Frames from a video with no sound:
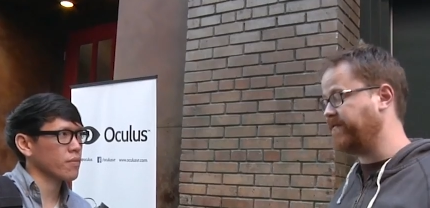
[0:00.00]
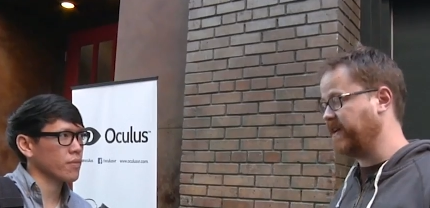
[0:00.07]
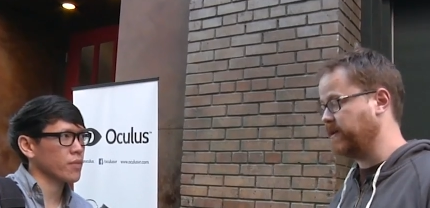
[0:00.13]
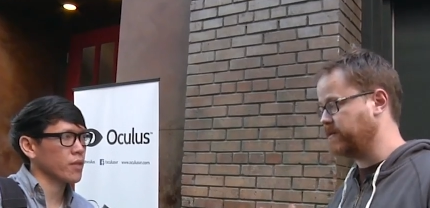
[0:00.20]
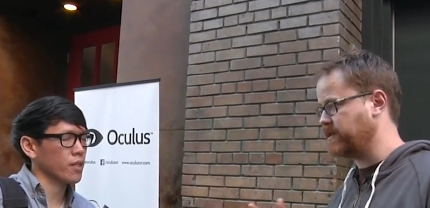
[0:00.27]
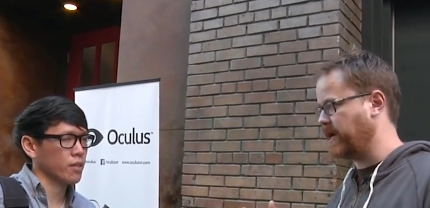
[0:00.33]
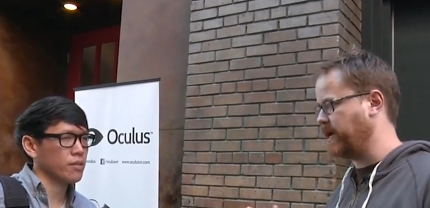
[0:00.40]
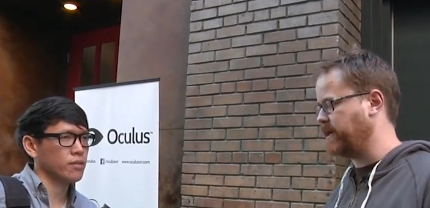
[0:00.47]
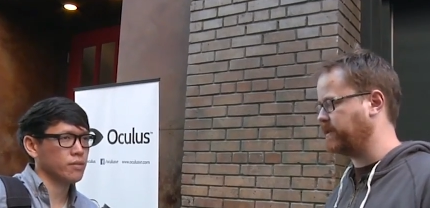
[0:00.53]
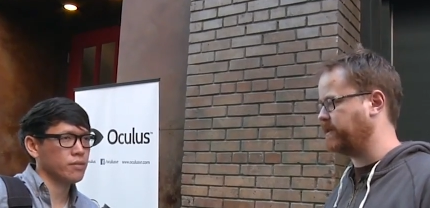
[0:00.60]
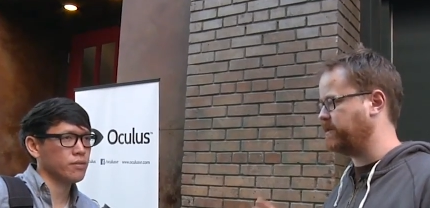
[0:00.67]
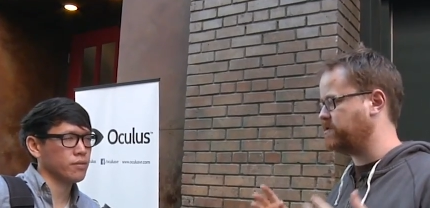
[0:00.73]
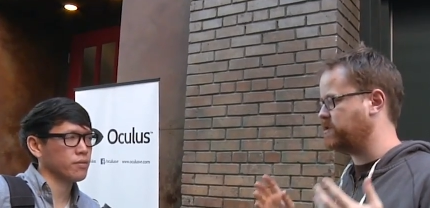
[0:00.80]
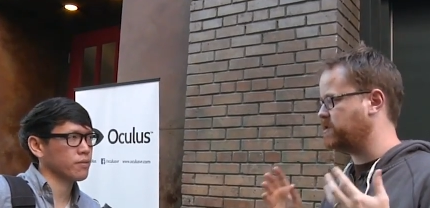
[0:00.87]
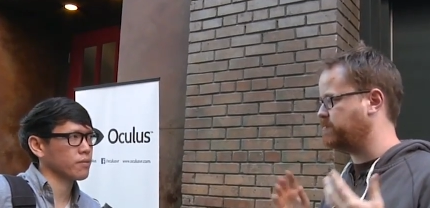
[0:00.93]
Speaker 1: feels like
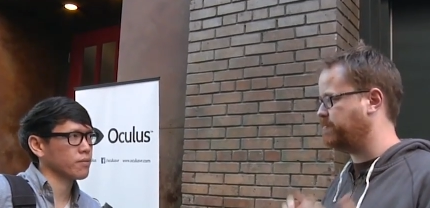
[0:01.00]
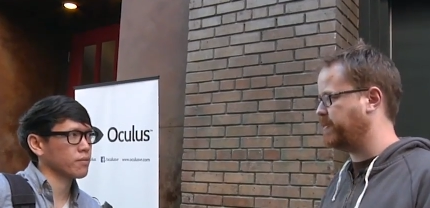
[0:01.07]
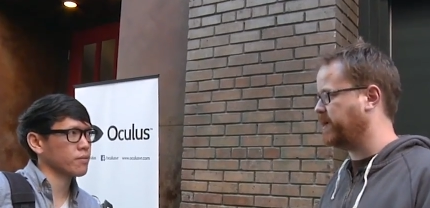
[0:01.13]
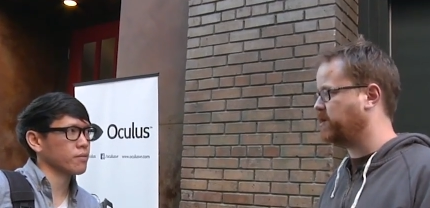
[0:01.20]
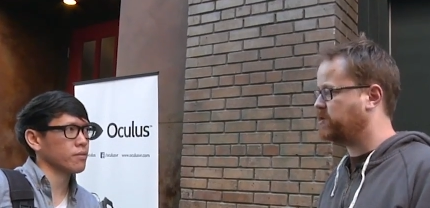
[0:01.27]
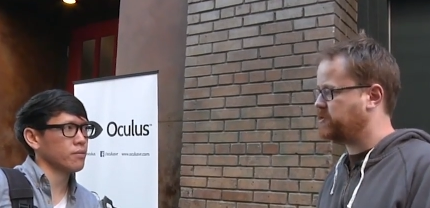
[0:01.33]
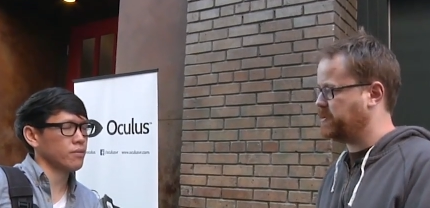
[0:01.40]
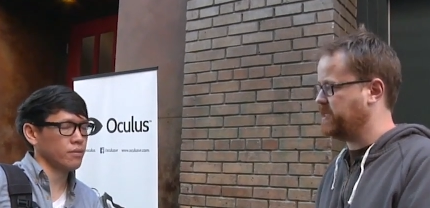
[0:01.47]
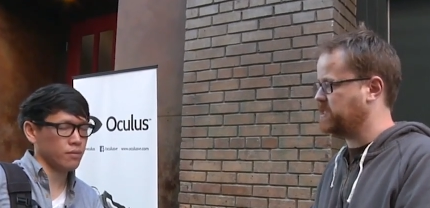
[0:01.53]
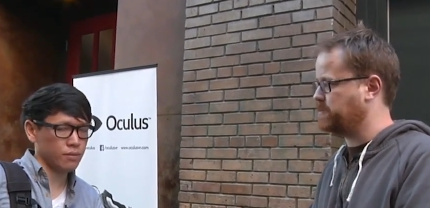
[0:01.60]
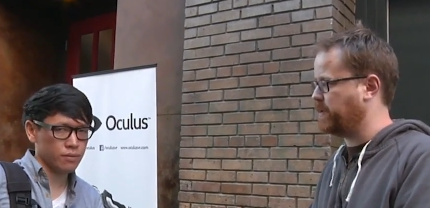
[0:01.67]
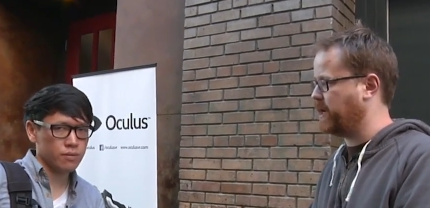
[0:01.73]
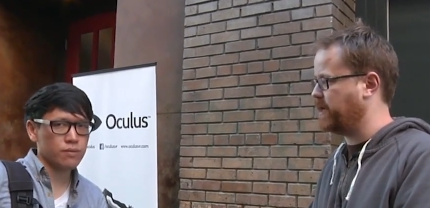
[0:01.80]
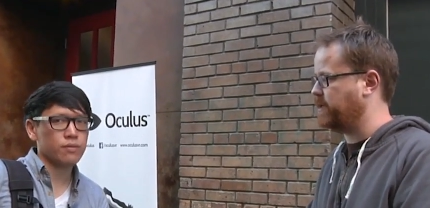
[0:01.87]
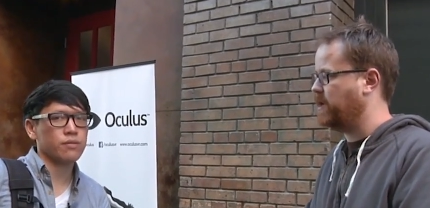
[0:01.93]
there's this bigger sweet
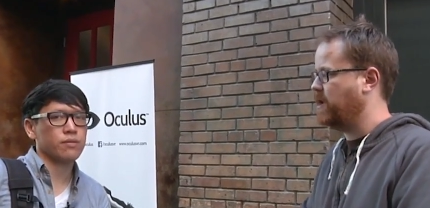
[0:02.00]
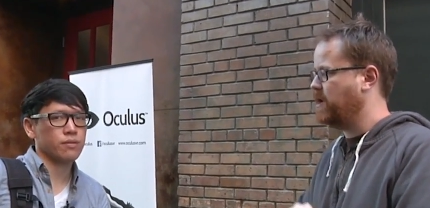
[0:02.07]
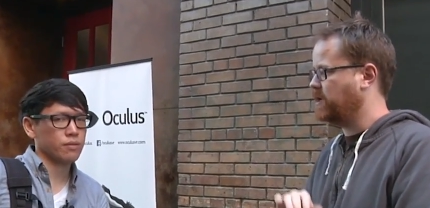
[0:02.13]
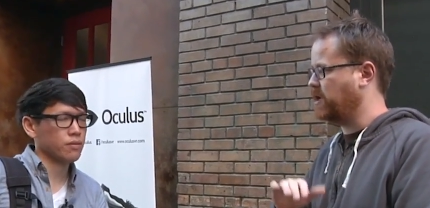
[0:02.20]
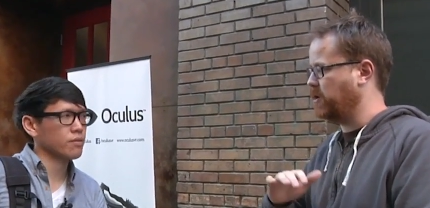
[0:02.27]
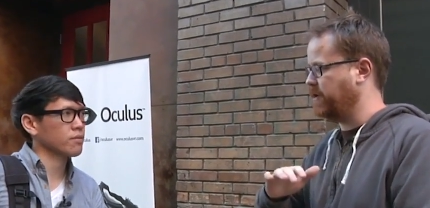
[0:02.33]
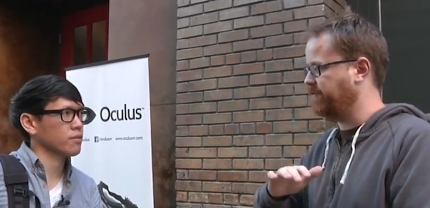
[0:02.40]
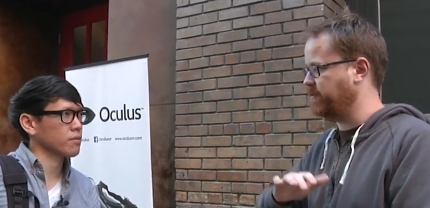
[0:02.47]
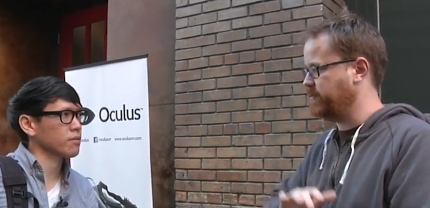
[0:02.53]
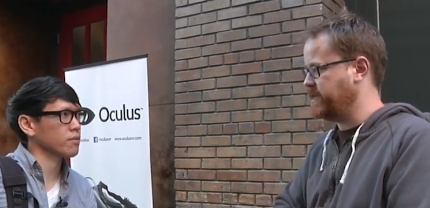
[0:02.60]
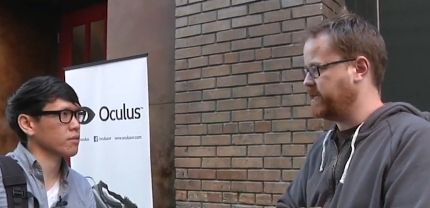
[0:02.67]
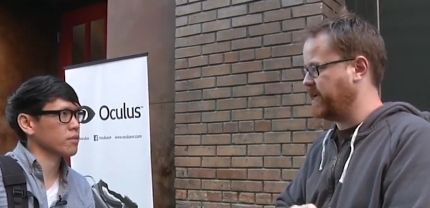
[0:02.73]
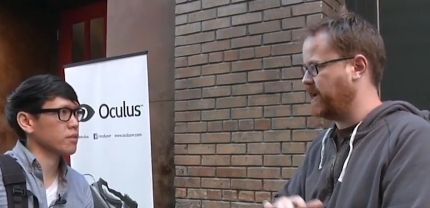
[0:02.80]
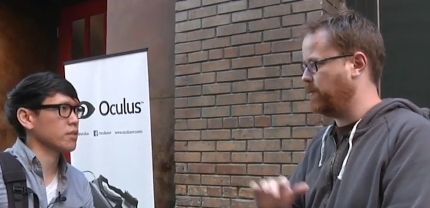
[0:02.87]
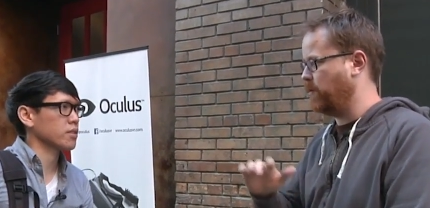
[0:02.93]
spot going
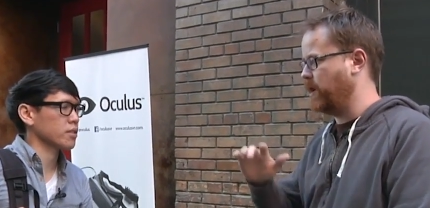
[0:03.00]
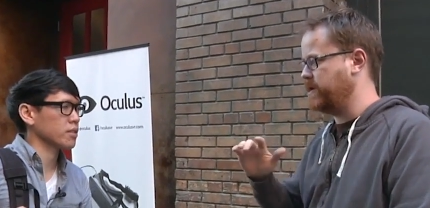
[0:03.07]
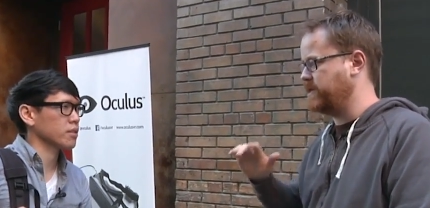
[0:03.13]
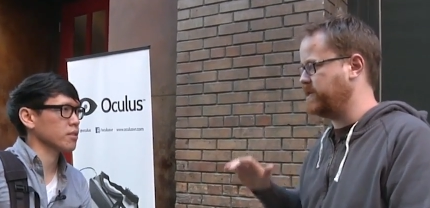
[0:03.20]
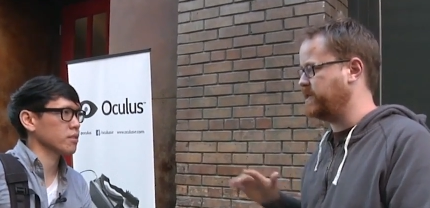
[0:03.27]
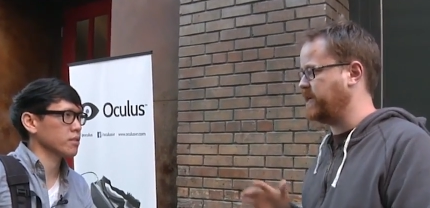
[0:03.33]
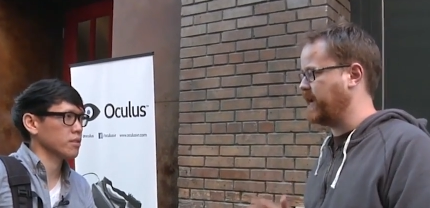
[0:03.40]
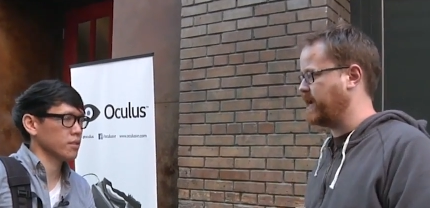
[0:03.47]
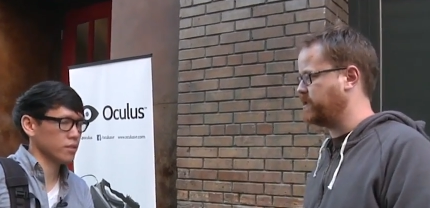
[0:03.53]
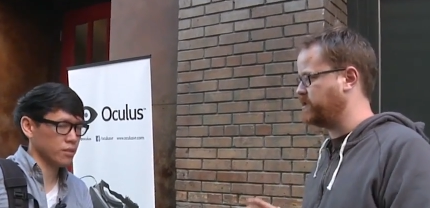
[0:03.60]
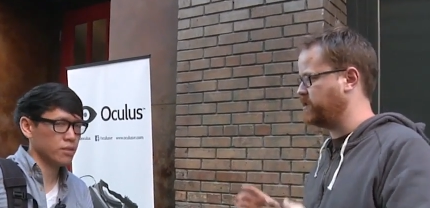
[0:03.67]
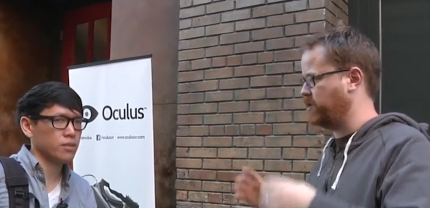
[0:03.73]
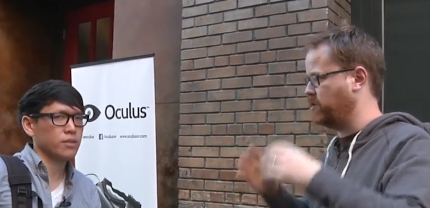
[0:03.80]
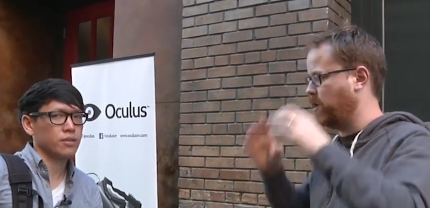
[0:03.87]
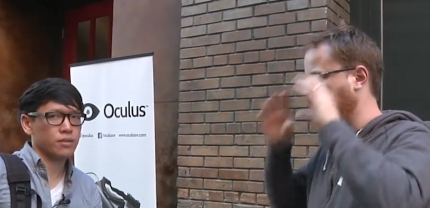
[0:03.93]
from DK1 to
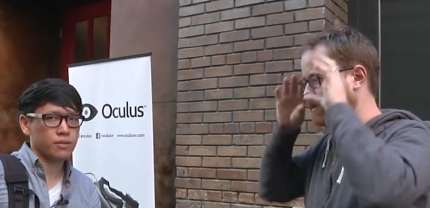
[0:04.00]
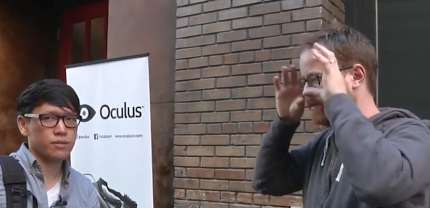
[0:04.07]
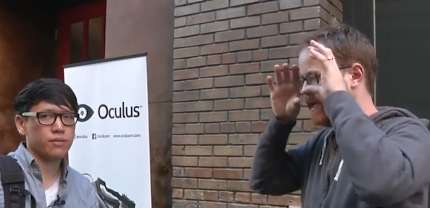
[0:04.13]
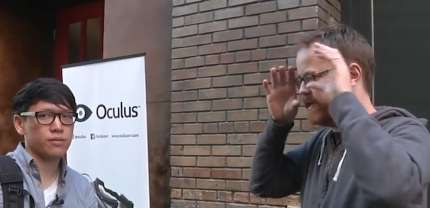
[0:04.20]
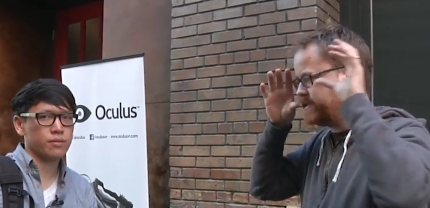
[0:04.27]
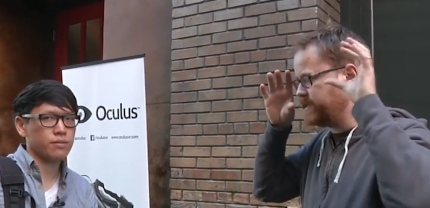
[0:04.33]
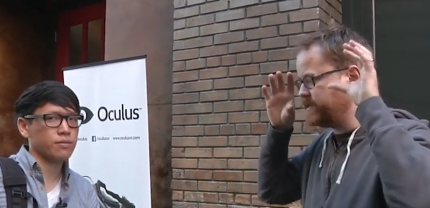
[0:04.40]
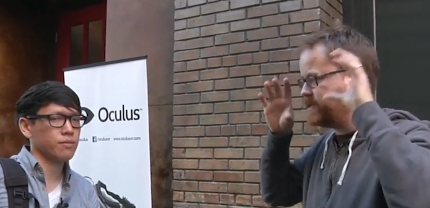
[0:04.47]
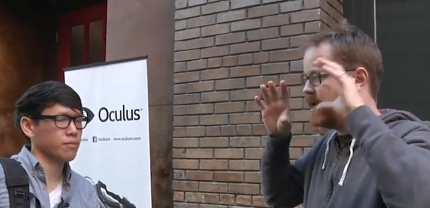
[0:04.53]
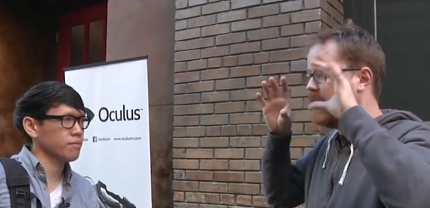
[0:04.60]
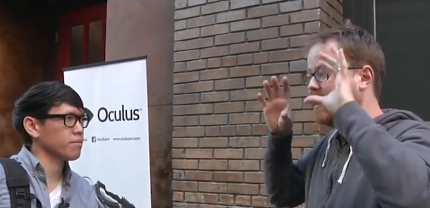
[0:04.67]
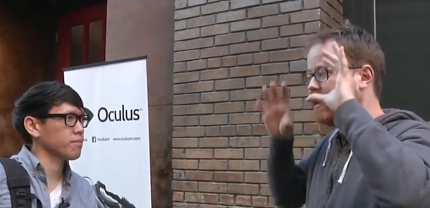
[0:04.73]
DK2 on the lenses.